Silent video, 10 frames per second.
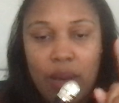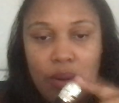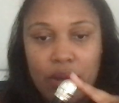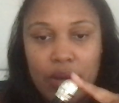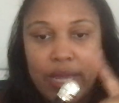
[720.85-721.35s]
I
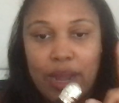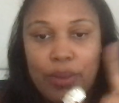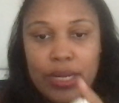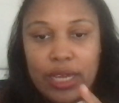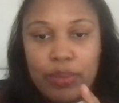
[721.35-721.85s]
will go ahead. I
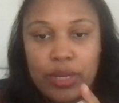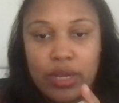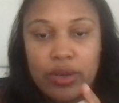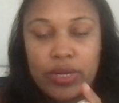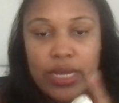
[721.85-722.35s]
will link it
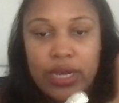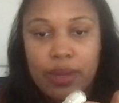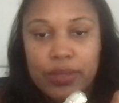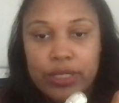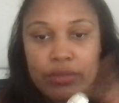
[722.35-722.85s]
below. It
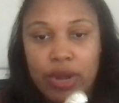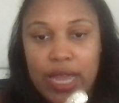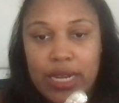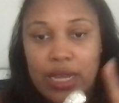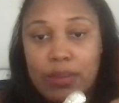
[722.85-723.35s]
comes in
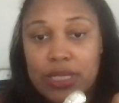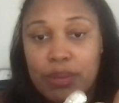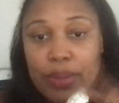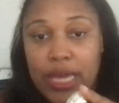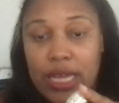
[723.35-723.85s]
red and it comes in a
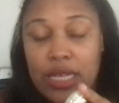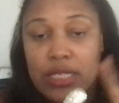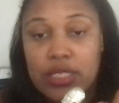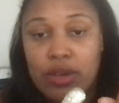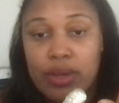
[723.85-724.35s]
pink.
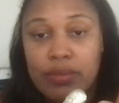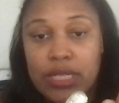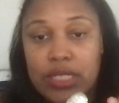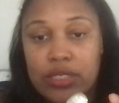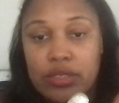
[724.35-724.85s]
So if
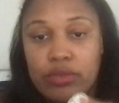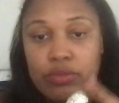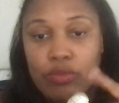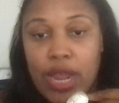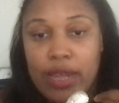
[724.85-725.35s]
this
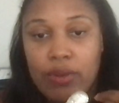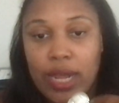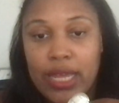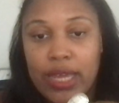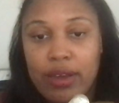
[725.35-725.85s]
red
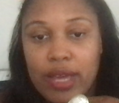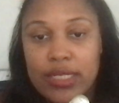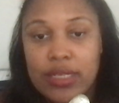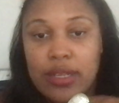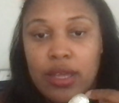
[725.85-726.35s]
right here
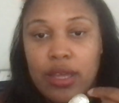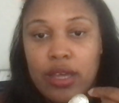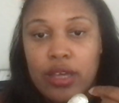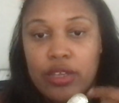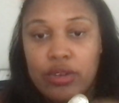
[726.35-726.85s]
isn't
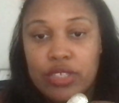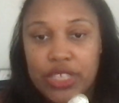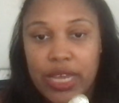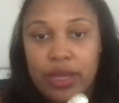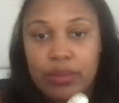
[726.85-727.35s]
your
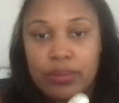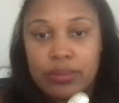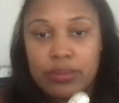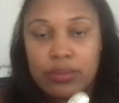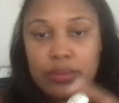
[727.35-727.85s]
jam,
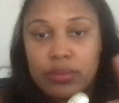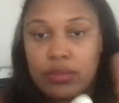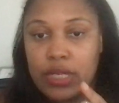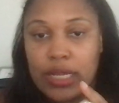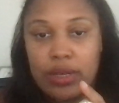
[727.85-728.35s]

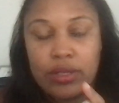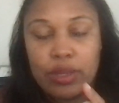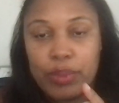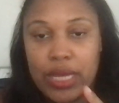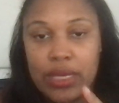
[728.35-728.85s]
click on the
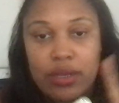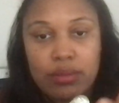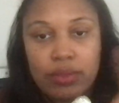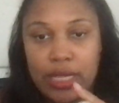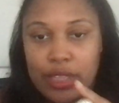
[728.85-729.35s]
pink.
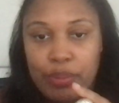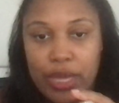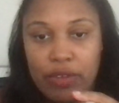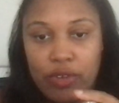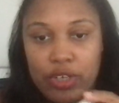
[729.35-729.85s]
Get the
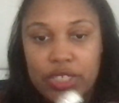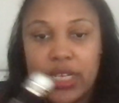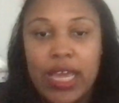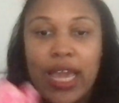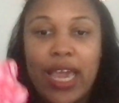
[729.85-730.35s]
pink version.
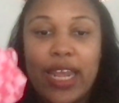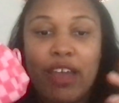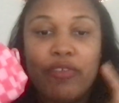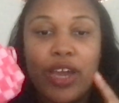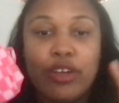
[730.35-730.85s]
And I
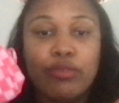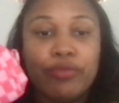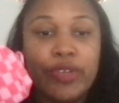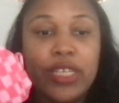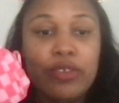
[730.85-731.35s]
found a
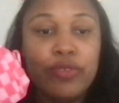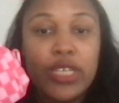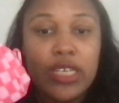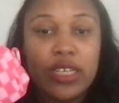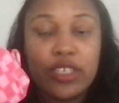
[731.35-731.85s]
really,
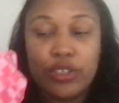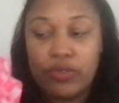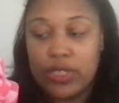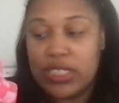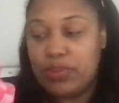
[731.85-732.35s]
really good dupe
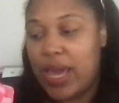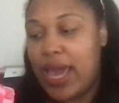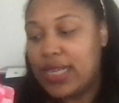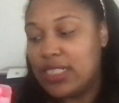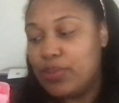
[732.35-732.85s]
for this
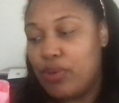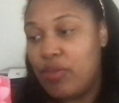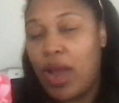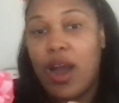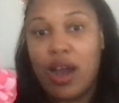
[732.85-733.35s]
bag to the point
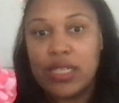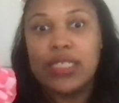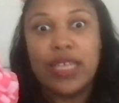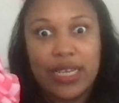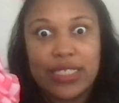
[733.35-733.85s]
where I honestly
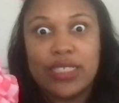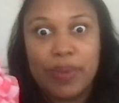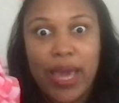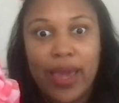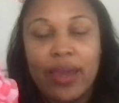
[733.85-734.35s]
think it's this
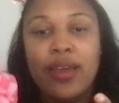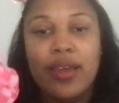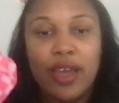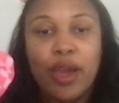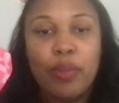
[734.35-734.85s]
bag.
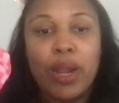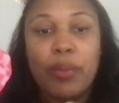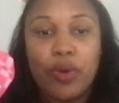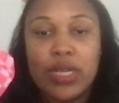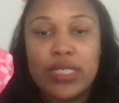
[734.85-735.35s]
But
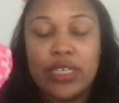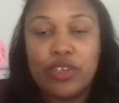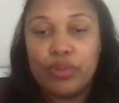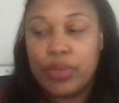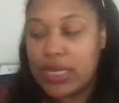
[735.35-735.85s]
I'm going to say
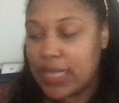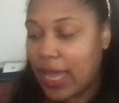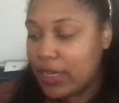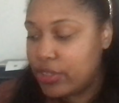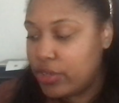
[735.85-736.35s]
dupe because
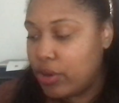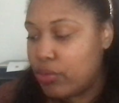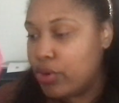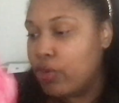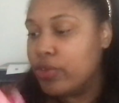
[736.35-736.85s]
I
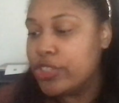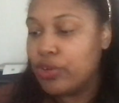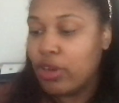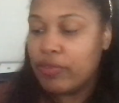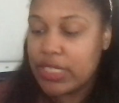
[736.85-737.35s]
don't know for
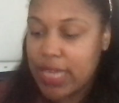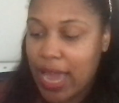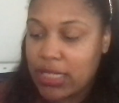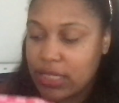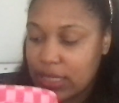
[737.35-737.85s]
sure if it's
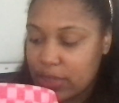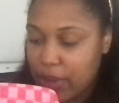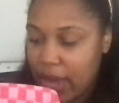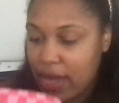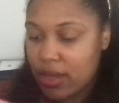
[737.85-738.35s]
actually this
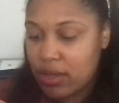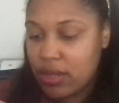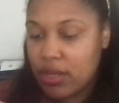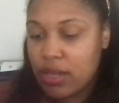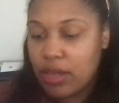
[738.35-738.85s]
bag.
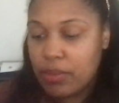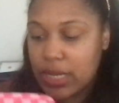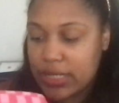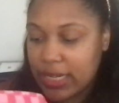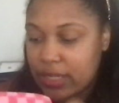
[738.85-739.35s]

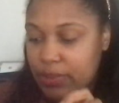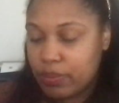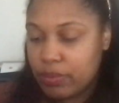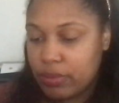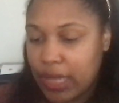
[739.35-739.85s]
Because they
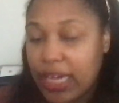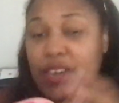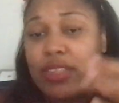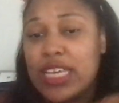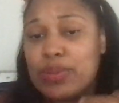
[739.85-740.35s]
give
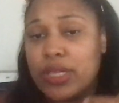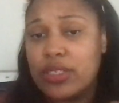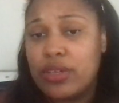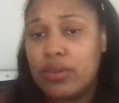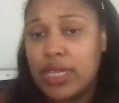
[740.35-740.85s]
you things, but
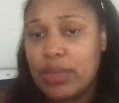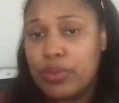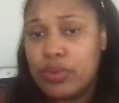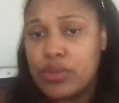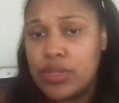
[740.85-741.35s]
there's no
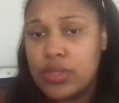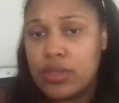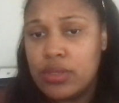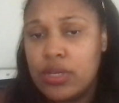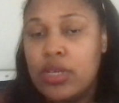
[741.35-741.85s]
labels.
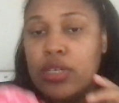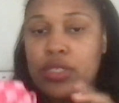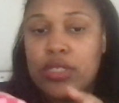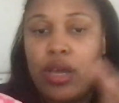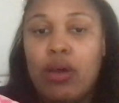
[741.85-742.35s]

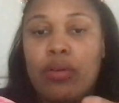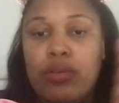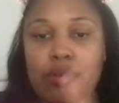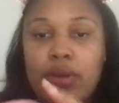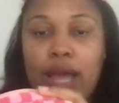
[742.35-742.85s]
So
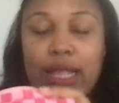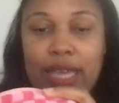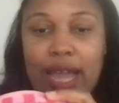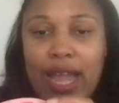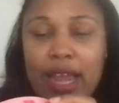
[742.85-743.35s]
I
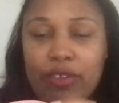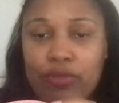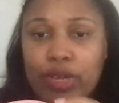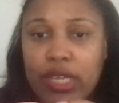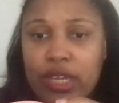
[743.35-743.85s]
think I got a
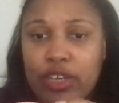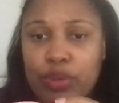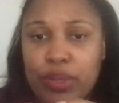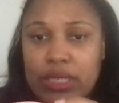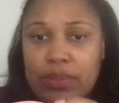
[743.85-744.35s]
really good
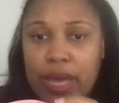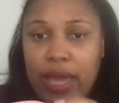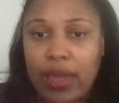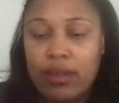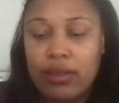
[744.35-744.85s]
dupe with this bag.